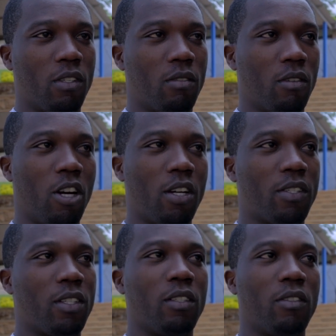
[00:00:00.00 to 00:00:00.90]
uh, hard
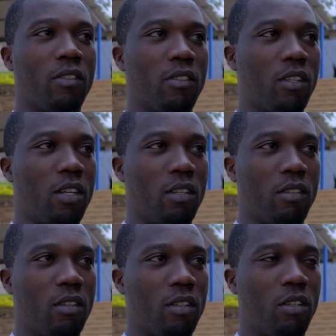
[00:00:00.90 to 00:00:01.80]
skills, and,
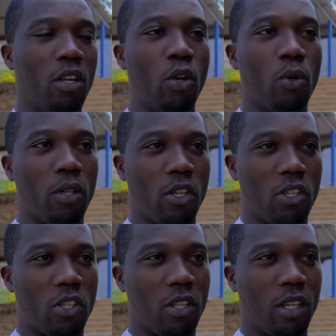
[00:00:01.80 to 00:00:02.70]
and, and,
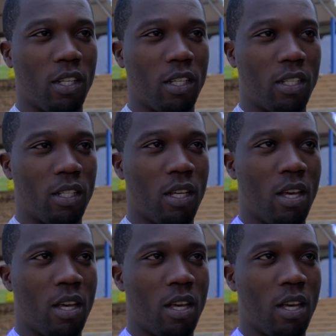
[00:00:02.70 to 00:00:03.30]
knowledge they need.